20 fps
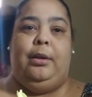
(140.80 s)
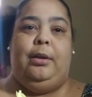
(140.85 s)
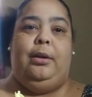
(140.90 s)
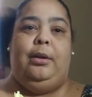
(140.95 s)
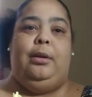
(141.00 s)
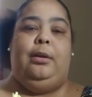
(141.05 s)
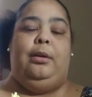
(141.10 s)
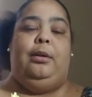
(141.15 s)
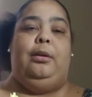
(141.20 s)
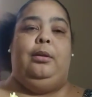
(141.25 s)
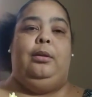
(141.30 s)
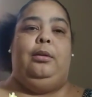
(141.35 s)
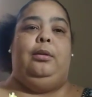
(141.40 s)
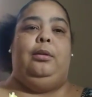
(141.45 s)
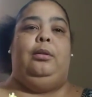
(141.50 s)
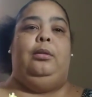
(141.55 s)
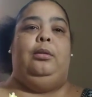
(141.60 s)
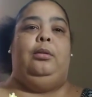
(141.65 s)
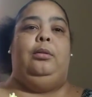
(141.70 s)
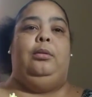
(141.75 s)

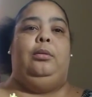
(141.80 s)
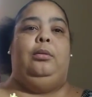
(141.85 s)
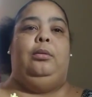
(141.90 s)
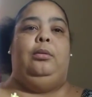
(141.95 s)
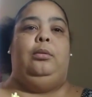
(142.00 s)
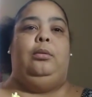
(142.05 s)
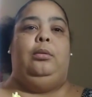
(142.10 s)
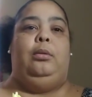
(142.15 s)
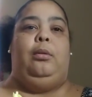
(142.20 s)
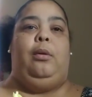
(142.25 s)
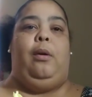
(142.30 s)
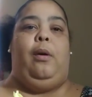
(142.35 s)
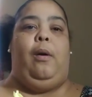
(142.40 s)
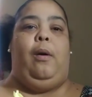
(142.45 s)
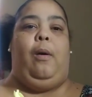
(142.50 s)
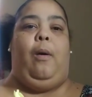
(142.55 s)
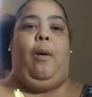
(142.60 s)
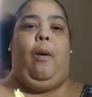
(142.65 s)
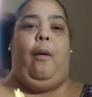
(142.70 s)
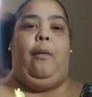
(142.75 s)

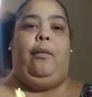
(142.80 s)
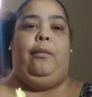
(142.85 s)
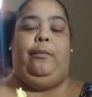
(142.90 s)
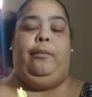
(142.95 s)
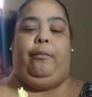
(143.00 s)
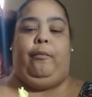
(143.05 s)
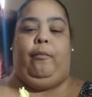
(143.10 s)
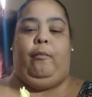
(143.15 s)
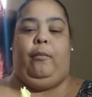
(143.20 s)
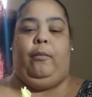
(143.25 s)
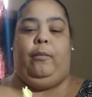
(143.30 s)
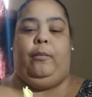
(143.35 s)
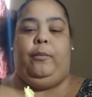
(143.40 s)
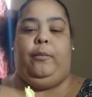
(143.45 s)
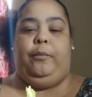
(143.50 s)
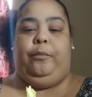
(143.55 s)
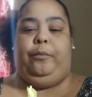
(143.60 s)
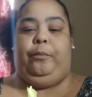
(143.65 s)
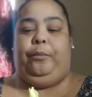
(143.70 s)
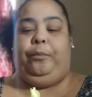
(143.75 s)

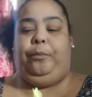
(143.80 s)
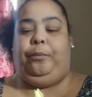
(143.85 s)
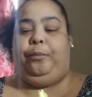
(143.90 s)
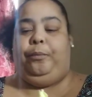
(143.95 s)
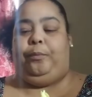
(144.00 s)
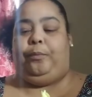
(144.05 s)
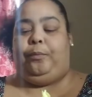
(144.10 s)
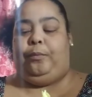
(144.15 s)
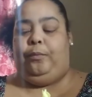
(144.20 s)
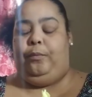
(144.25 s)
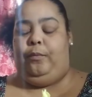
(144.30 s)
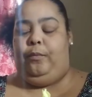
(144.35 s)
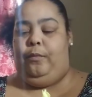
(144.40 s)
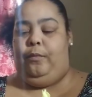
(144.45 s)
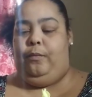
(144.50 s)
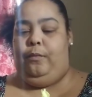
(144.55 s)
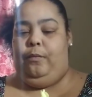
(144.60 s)
(silence)